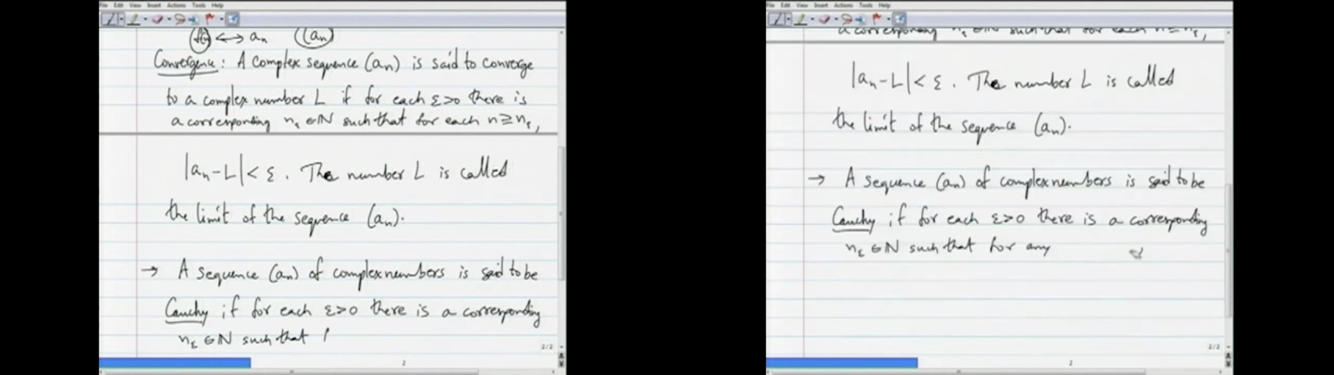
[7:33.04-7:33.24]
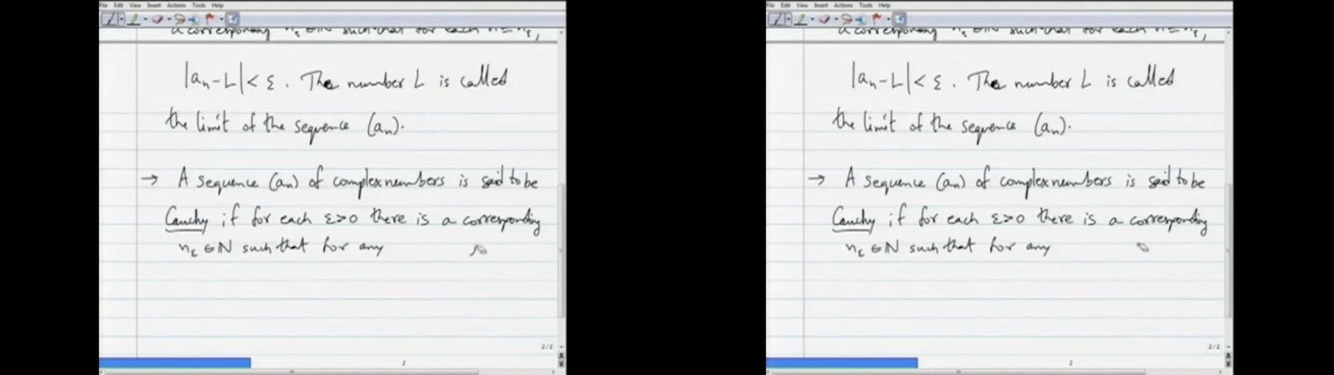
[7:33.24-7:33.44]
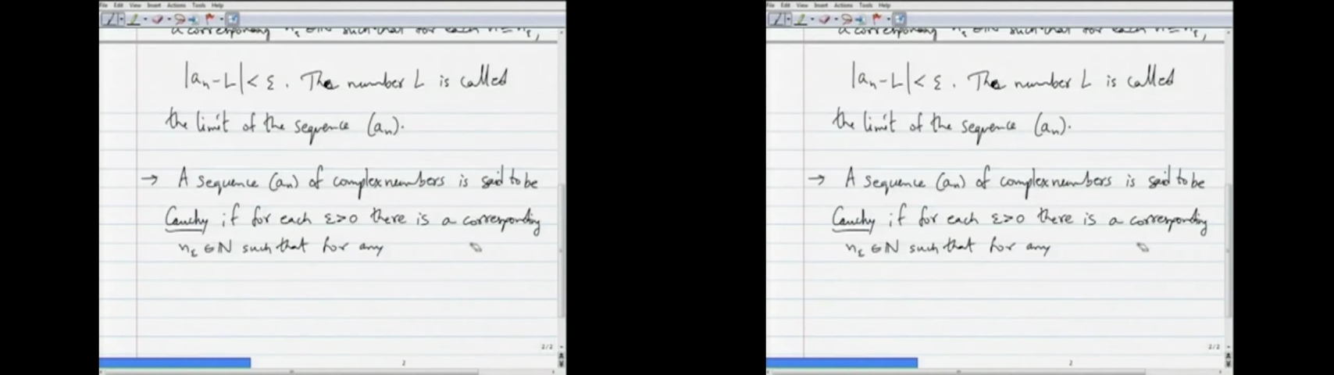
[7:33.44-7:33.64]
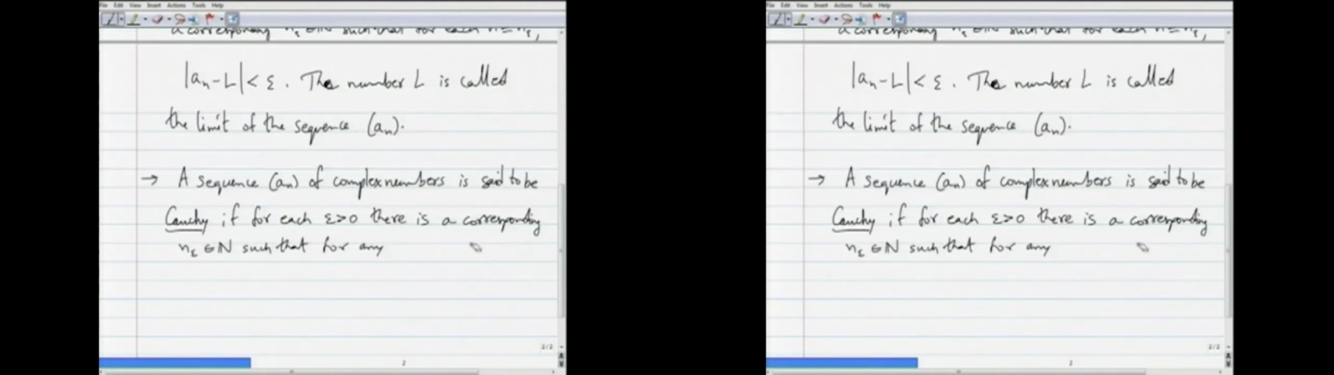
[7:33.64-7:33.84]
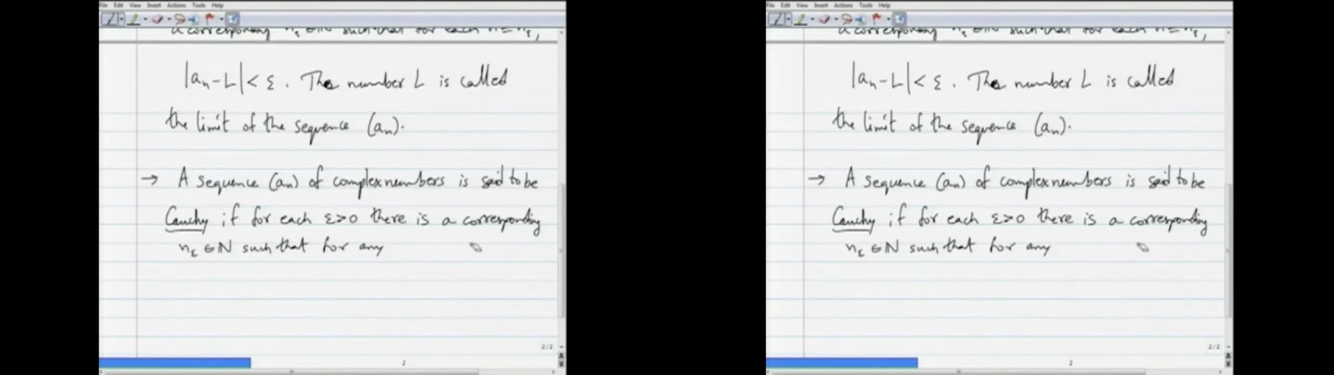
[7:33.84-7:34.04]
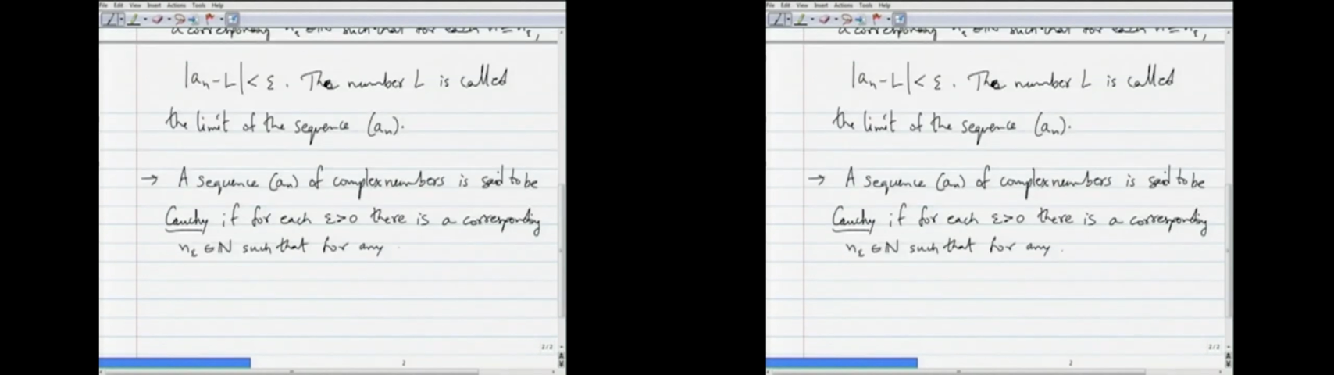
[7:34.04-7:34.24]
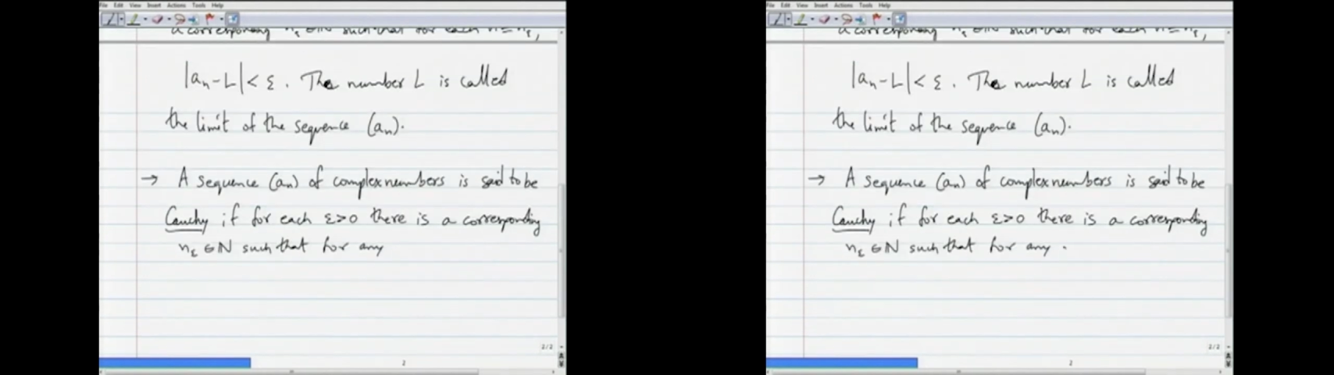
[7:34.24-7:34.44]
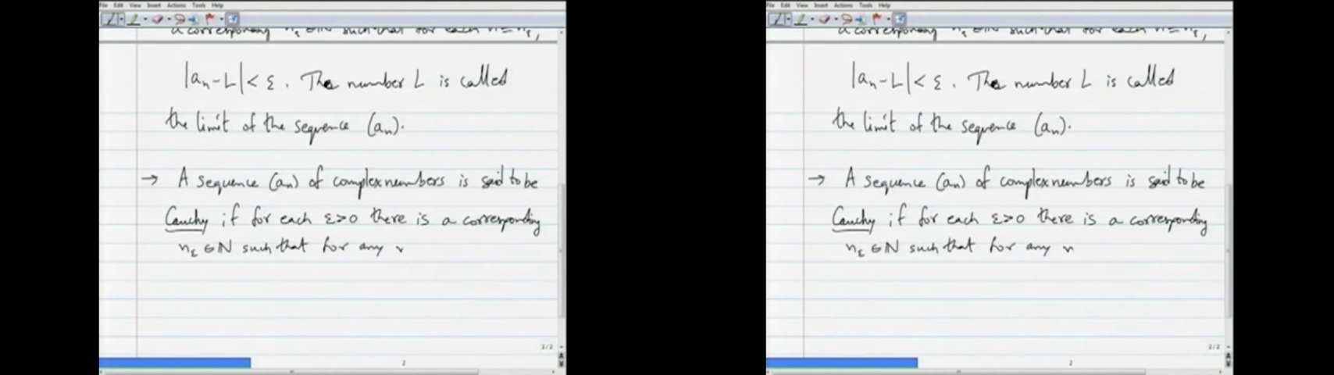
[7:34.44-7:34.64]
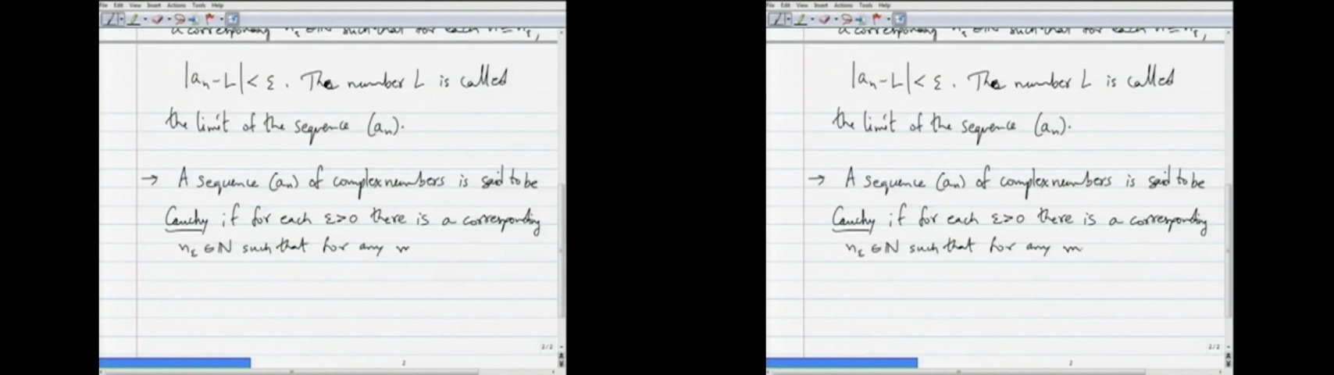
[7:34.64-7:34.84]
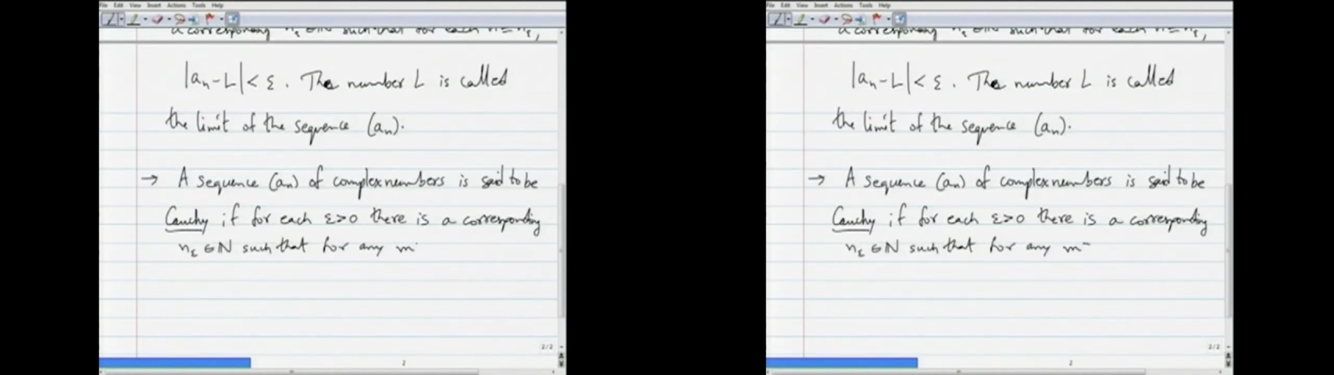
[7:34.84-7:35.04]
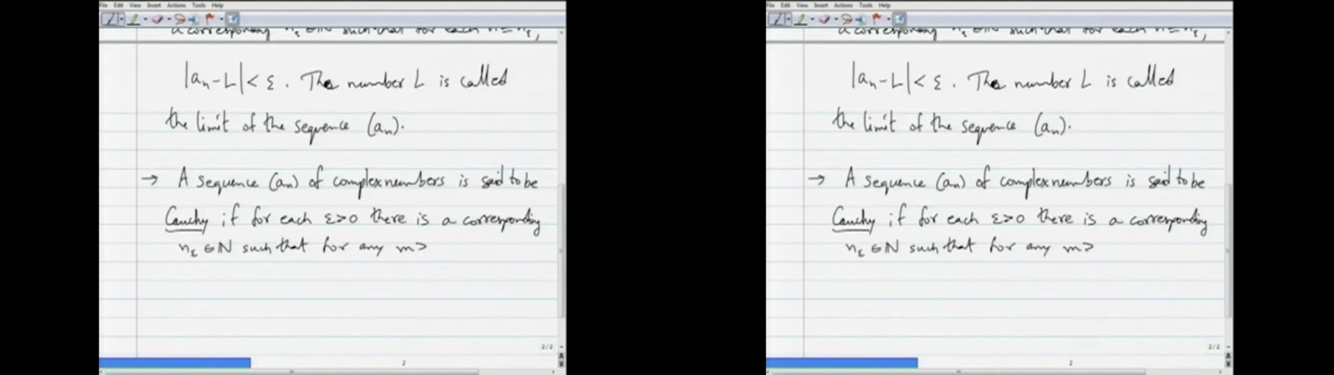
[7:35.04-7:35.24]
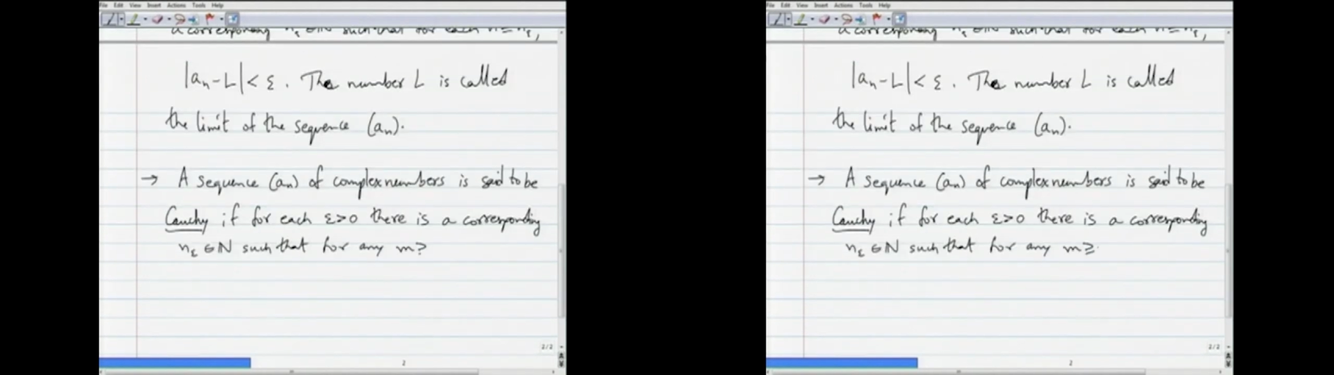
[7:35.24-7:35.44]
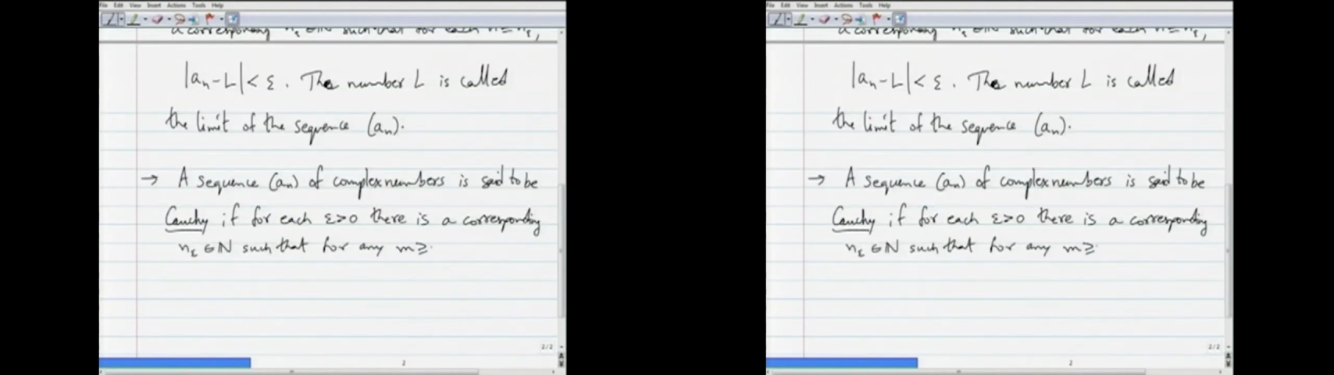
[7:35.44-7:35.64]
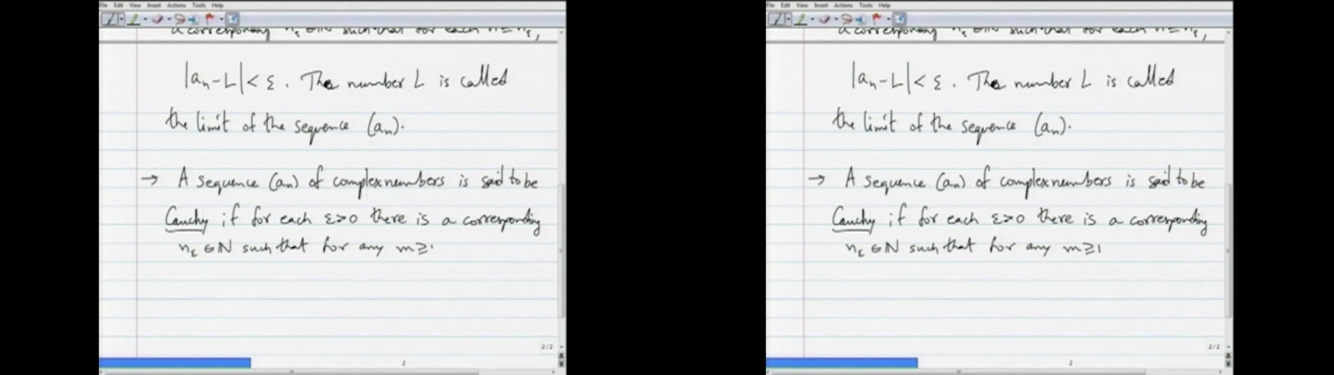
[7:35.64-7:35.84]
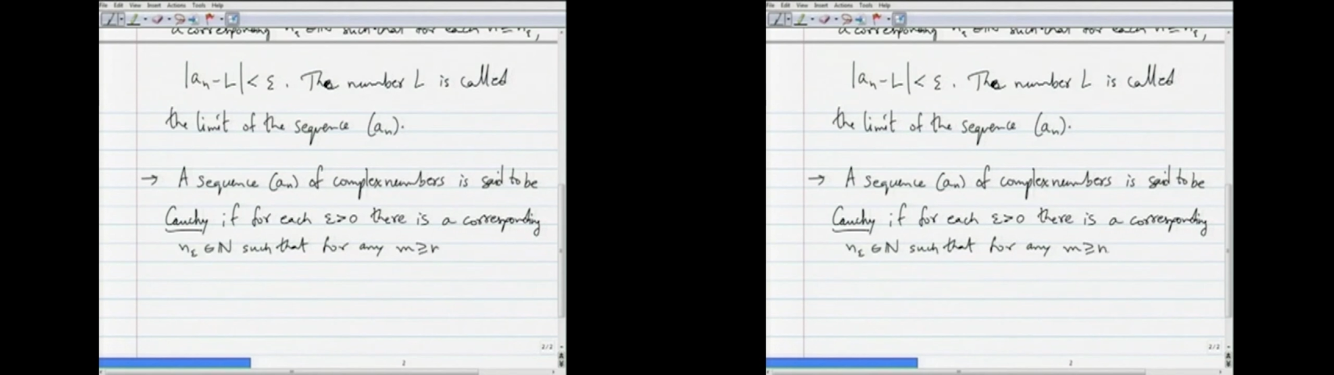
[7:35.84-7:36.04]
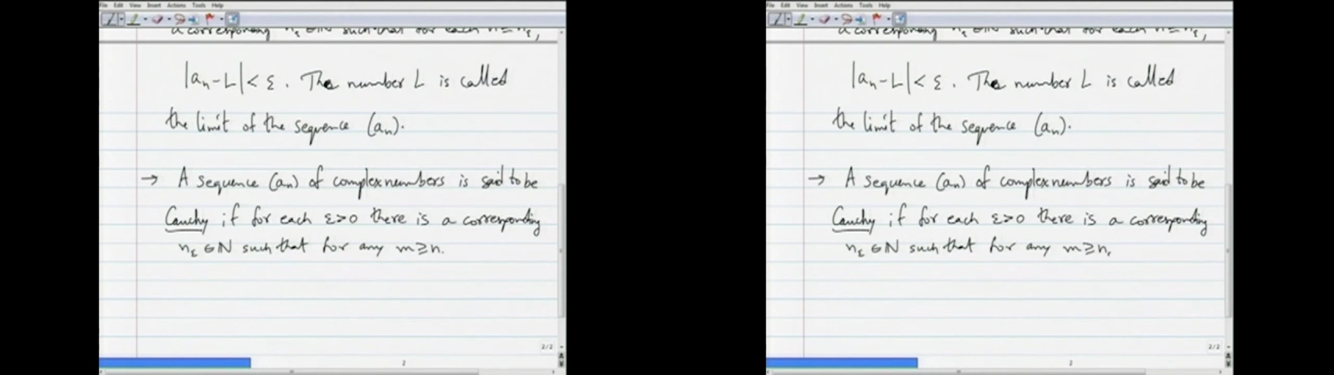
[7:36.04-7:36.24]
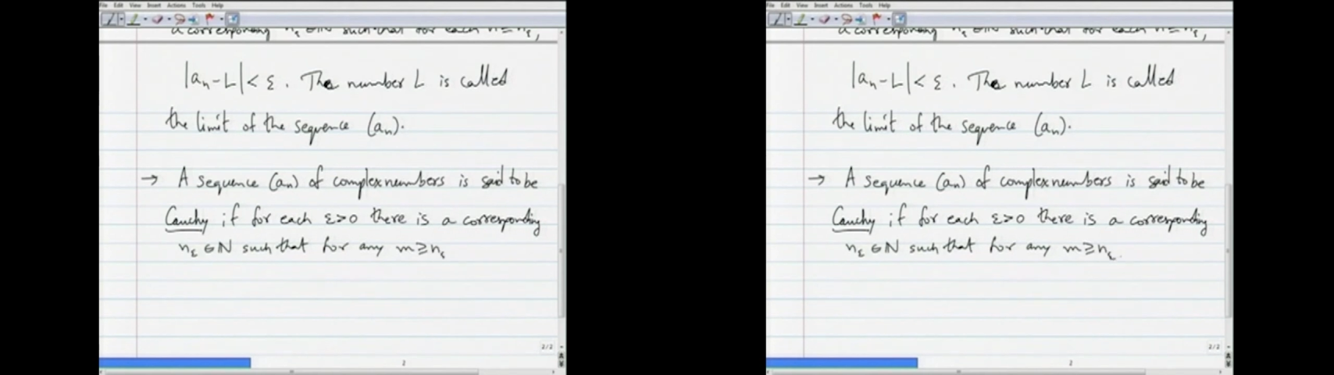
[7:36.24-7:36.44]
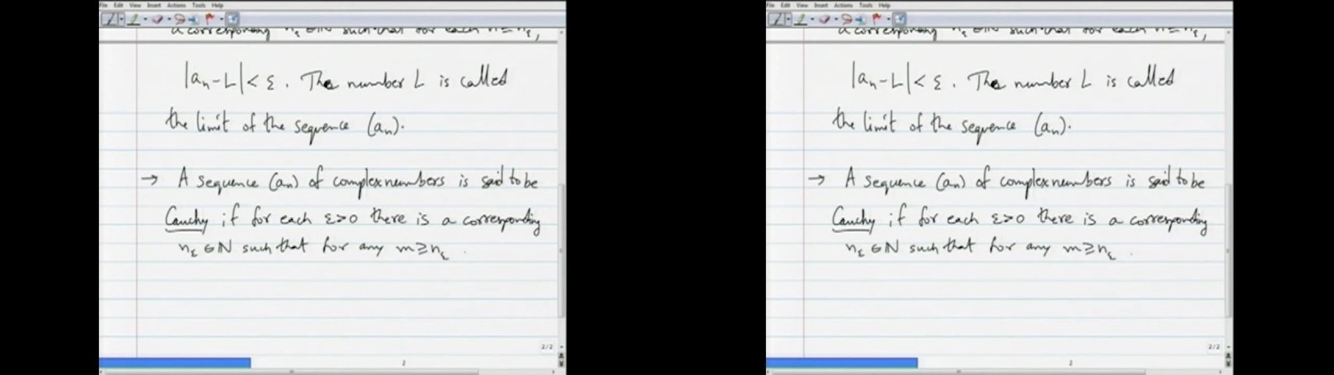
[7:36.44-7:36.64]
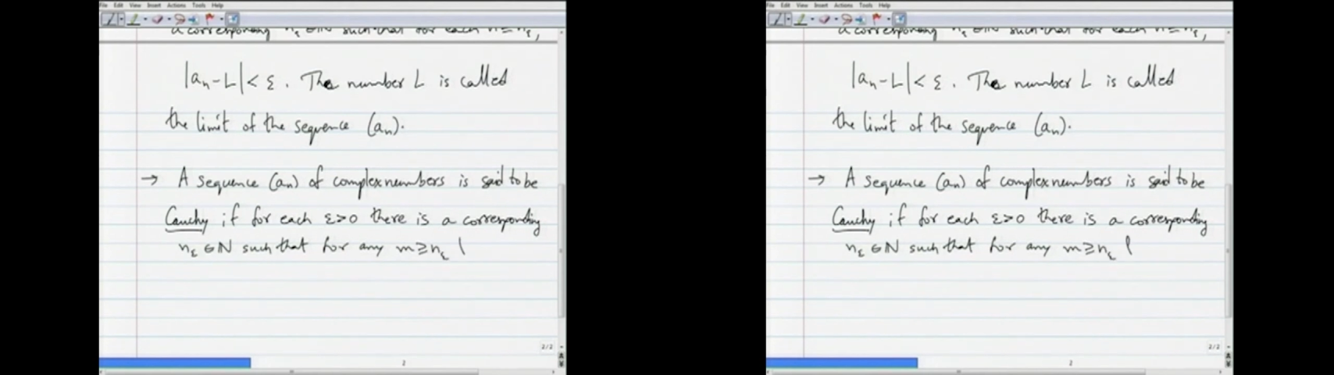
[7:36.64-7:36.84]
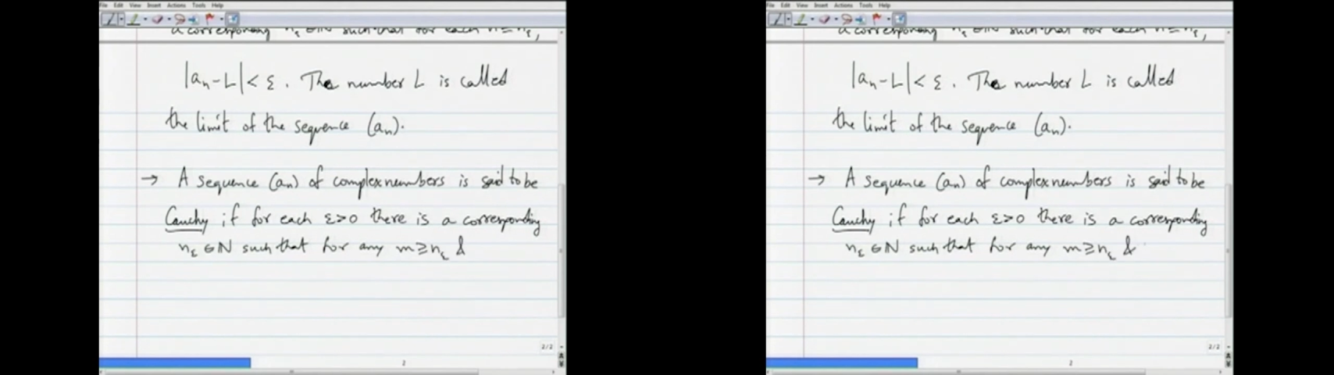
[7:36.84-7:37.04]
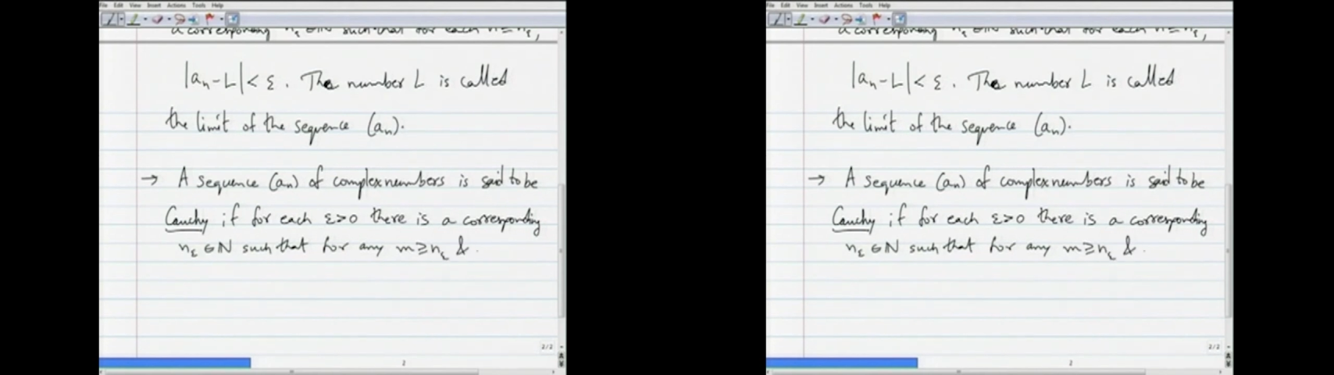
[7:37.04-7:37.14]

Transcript: No face is visible, so there are no lips to read.